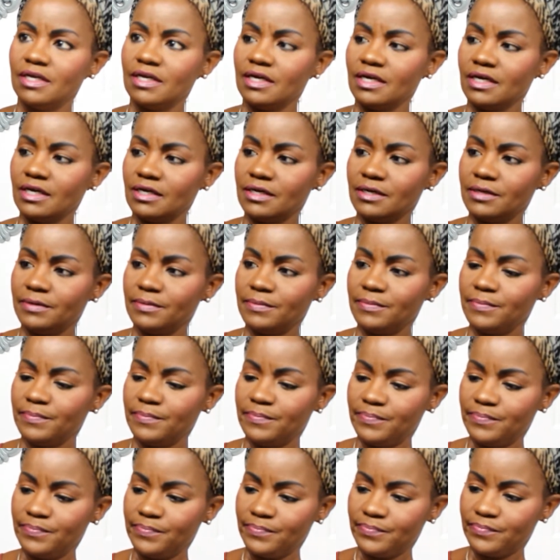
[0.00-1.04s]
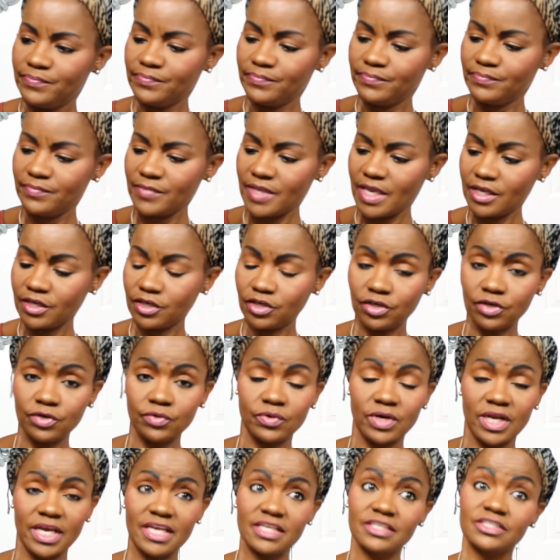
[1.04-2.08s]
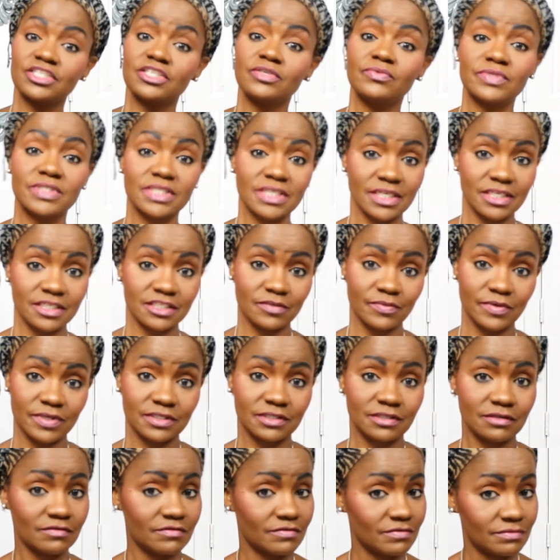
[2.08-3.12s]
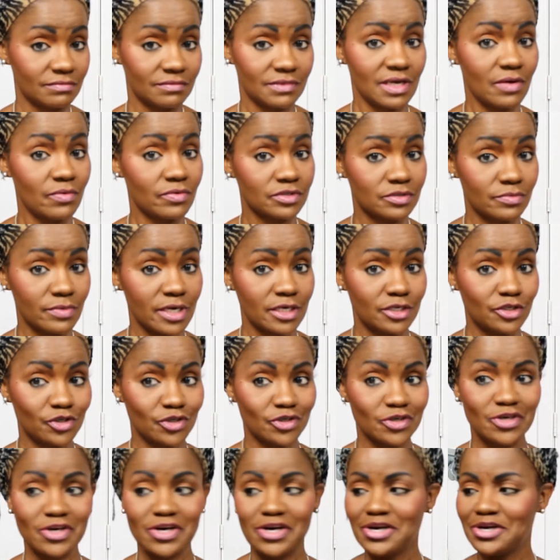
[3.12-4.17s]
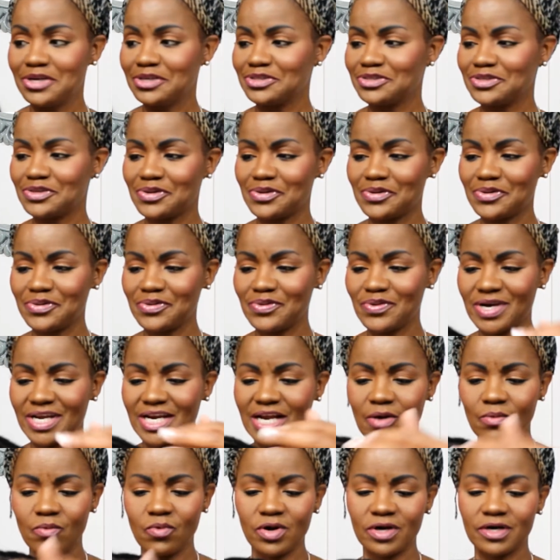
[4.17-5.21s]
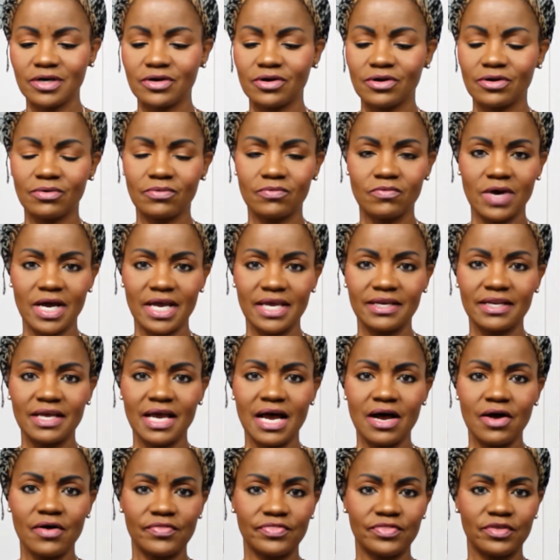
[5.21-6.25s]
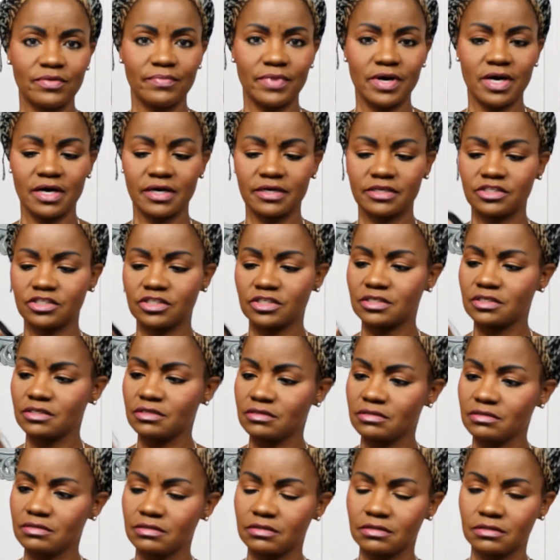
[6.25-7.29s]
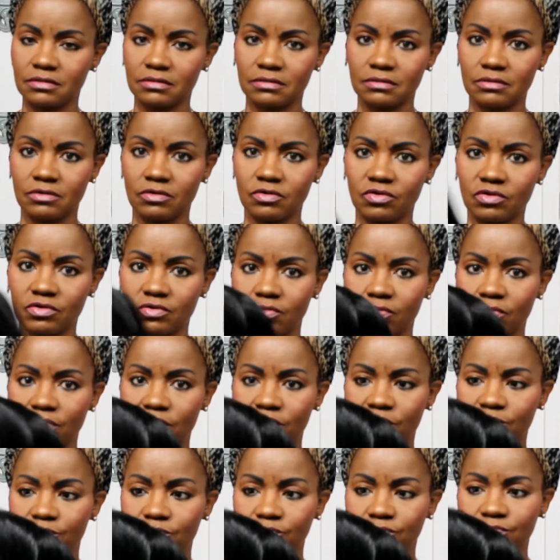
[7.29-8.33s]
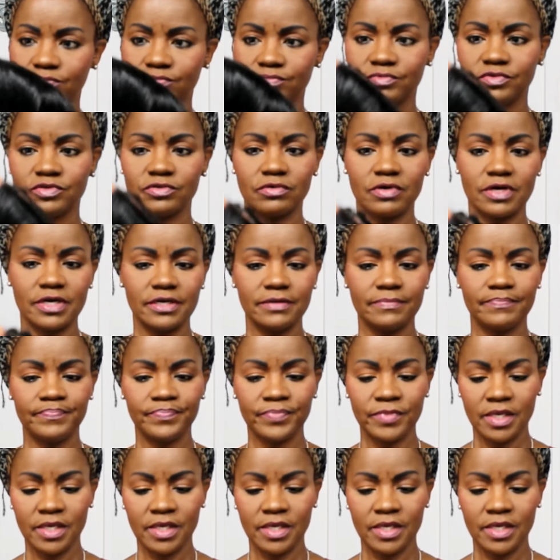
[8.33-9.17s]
and cute, and she was inexpensive. That was major. So, and I wanted her right out the box wearable, right?